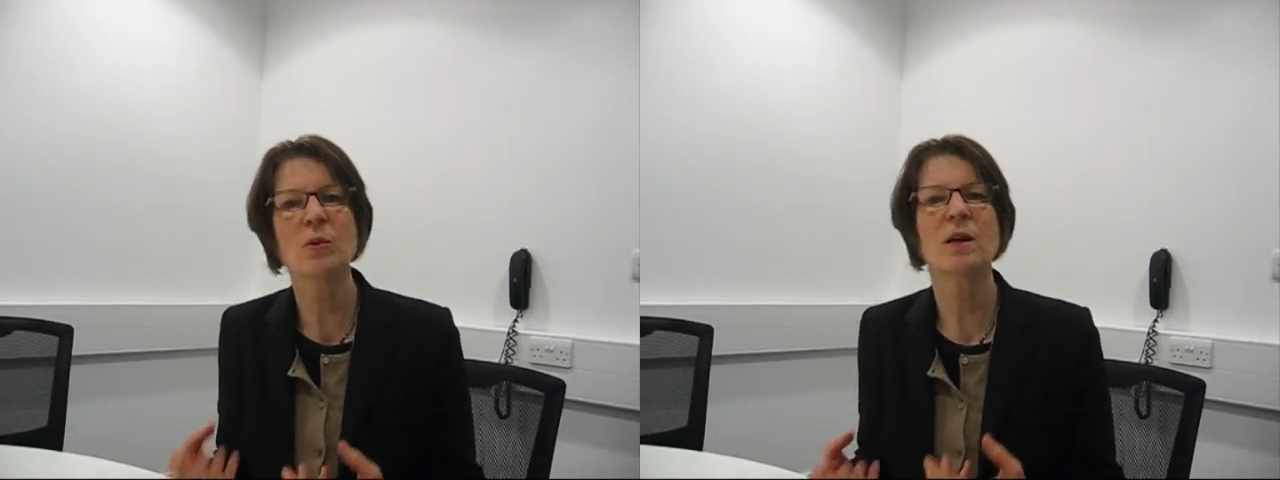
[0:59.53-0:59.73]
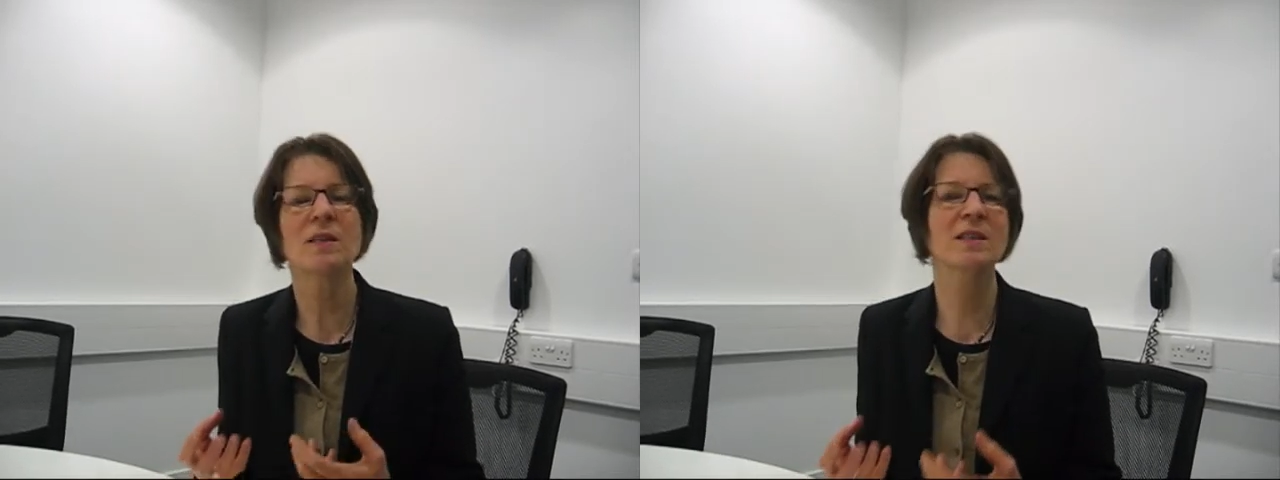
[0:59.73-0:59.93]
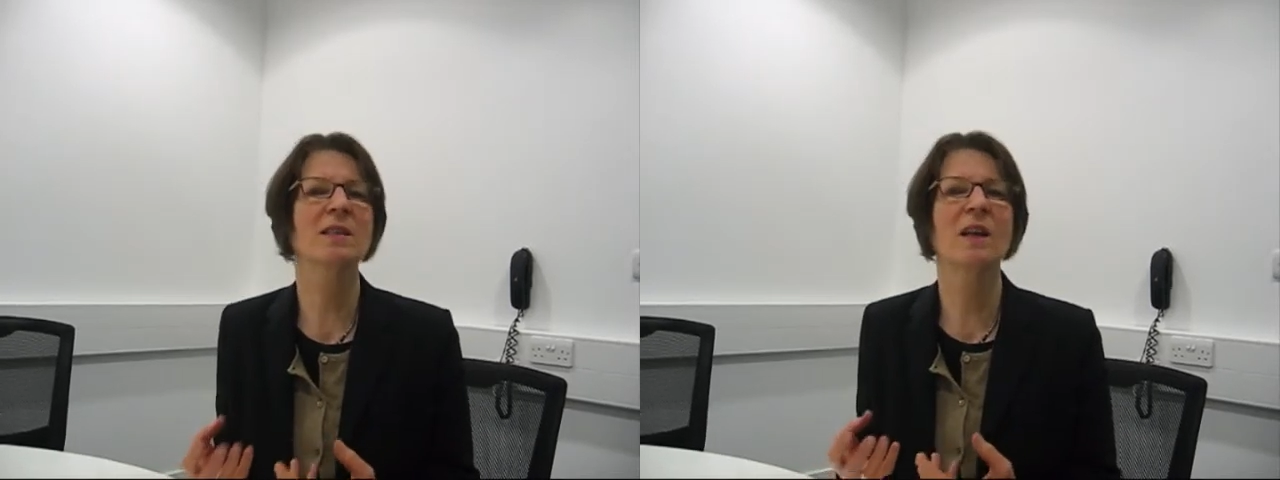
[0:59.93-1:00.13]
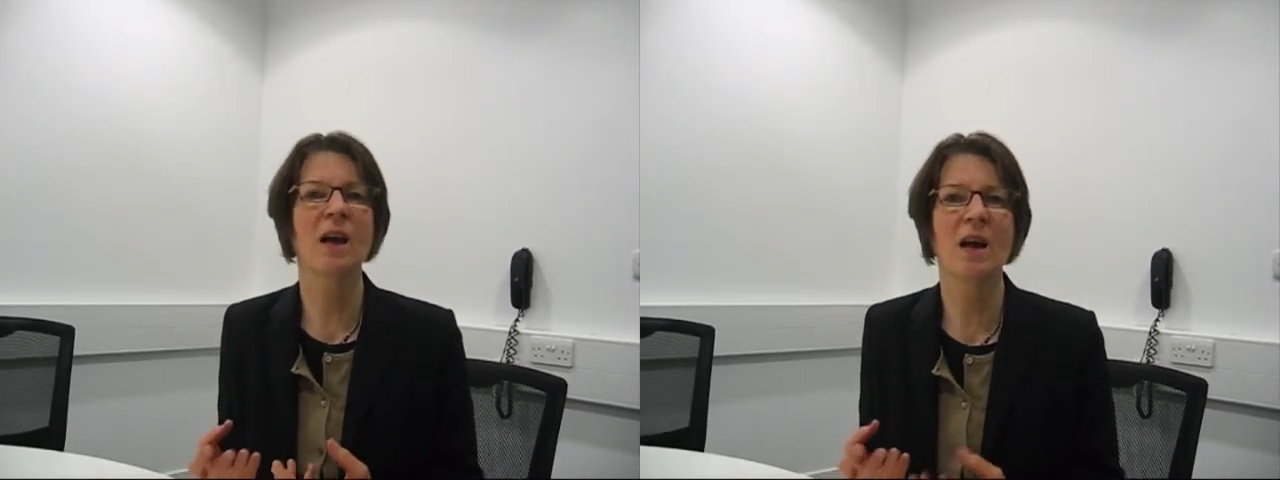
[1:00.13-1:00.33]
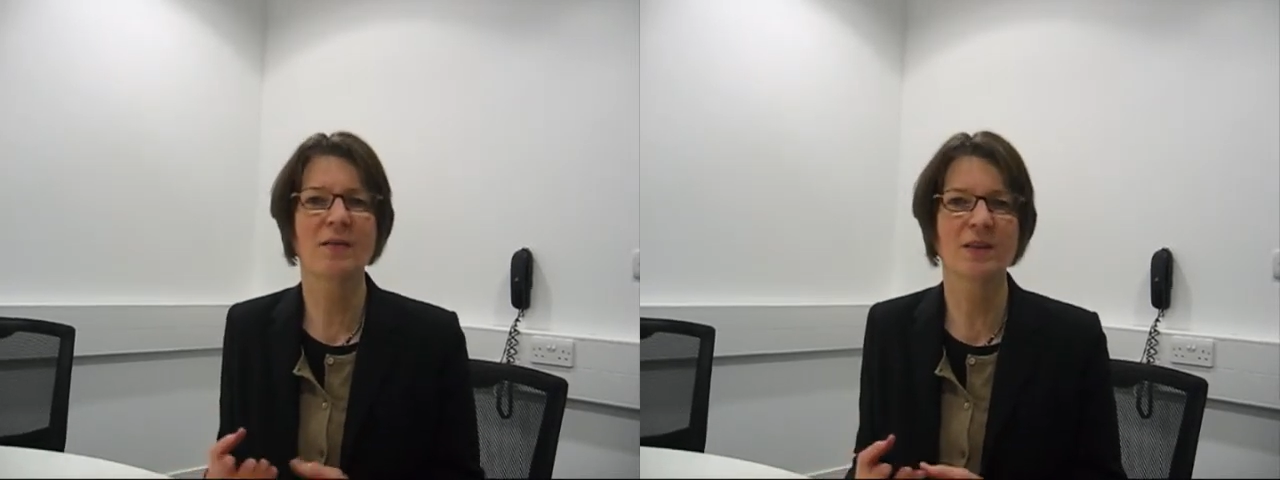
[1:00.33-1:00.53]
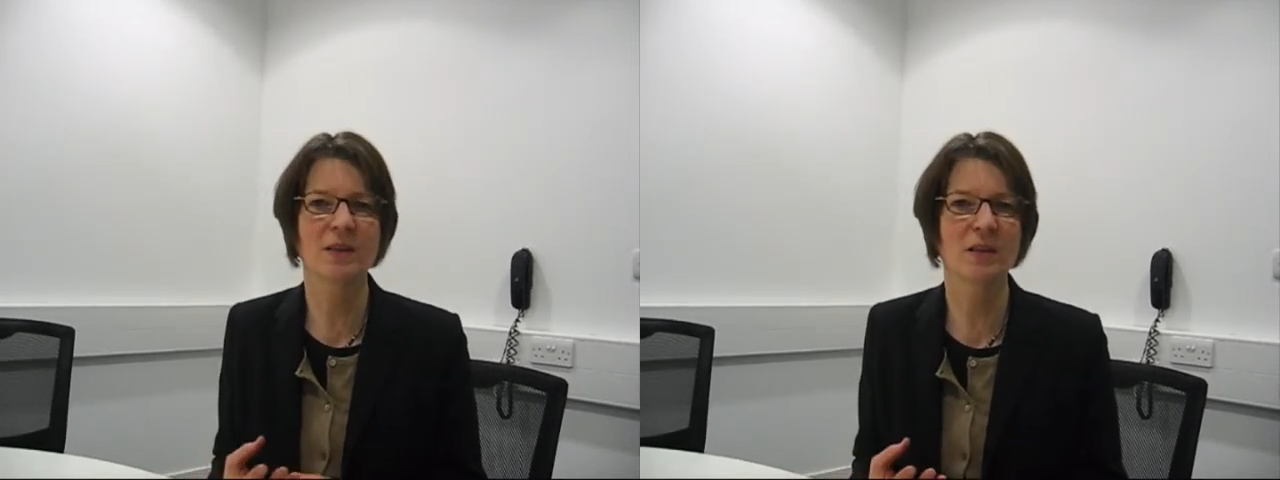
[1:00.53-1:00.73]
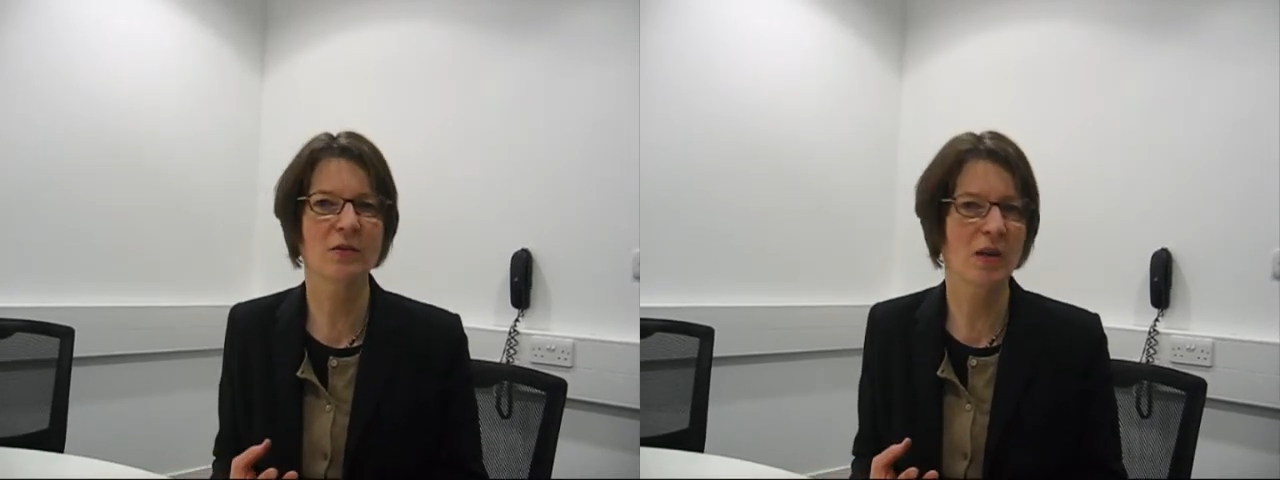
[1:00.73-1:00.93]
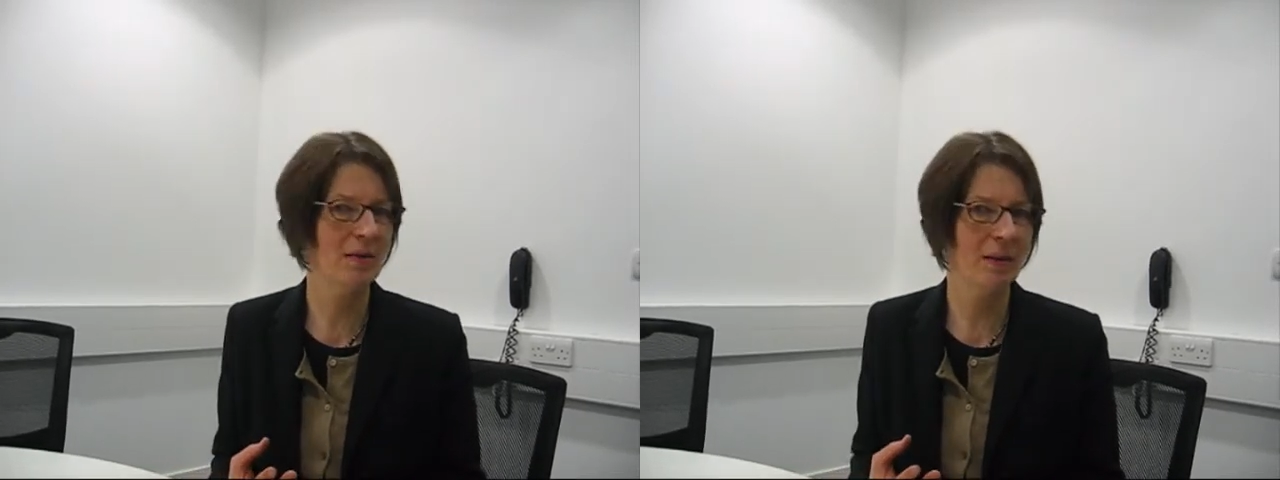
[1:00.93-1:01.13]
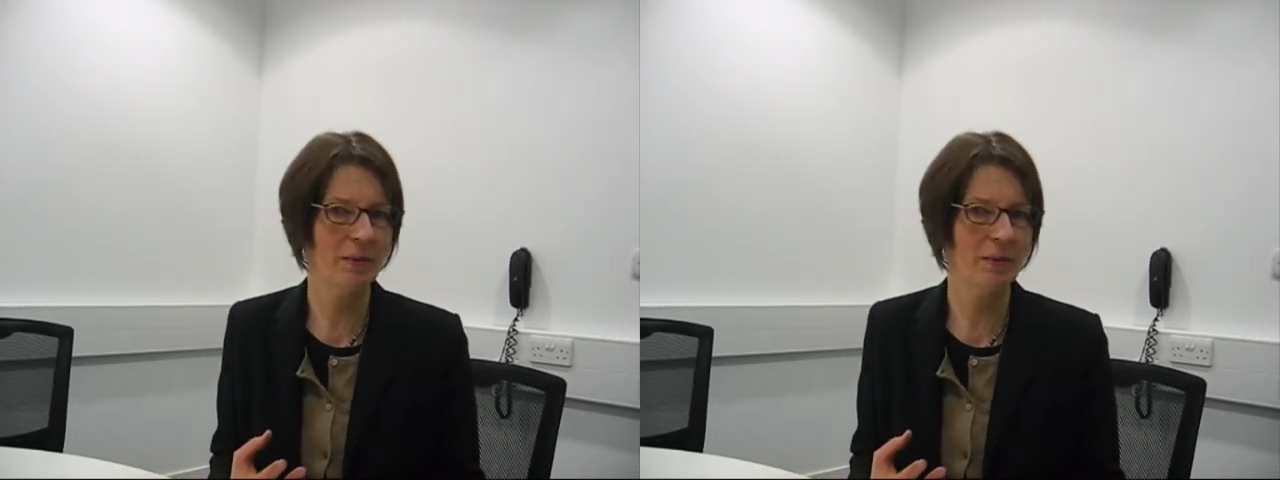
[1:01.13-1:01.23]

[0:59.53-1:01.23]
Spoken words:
words to life. It's incredibly